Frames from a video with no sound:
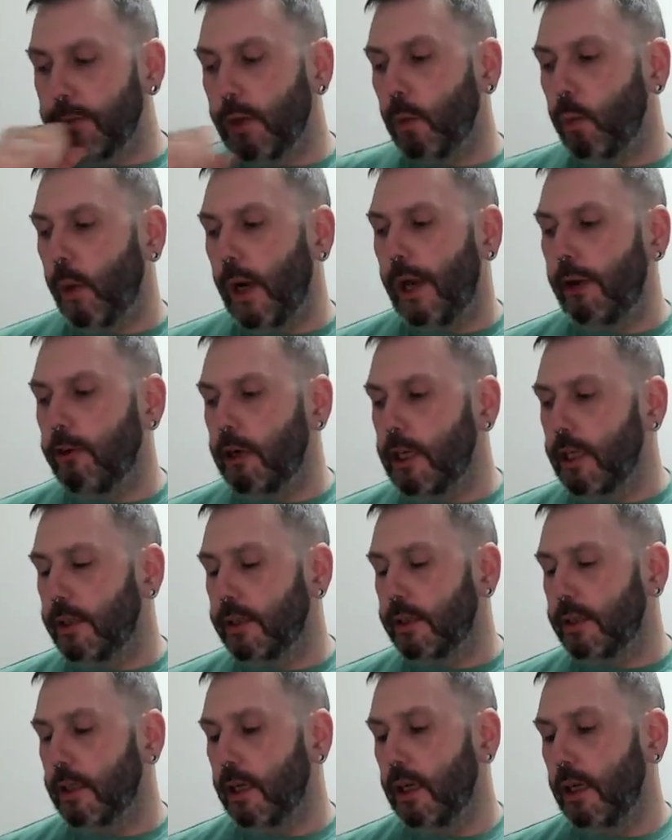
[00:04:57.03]

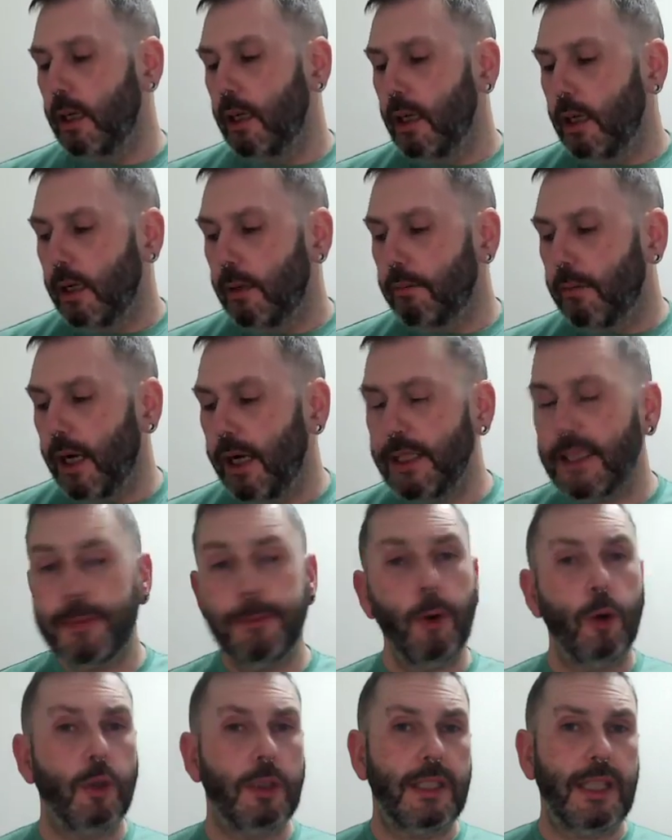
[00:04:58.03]
Whereas my
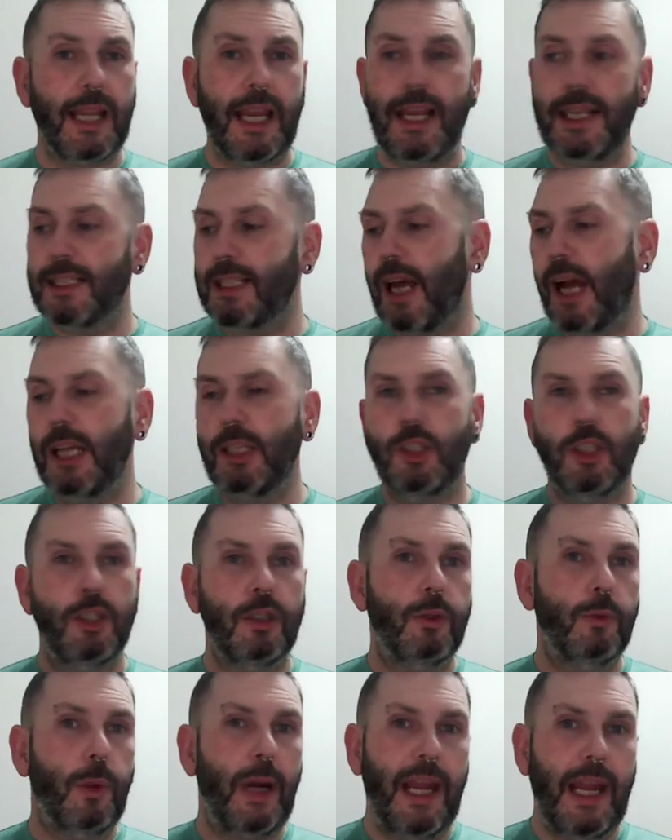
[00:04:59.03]
sports kit I
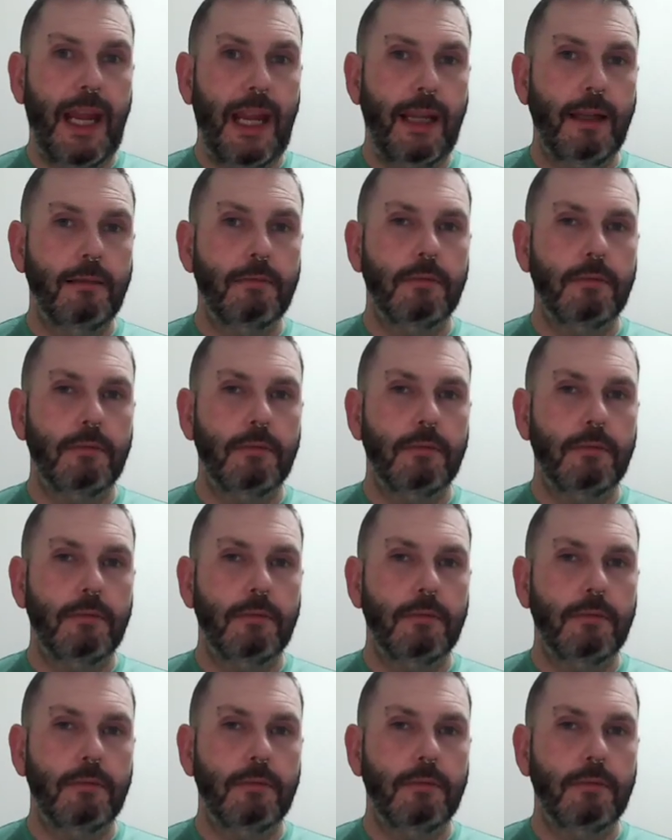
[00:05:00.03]
do wear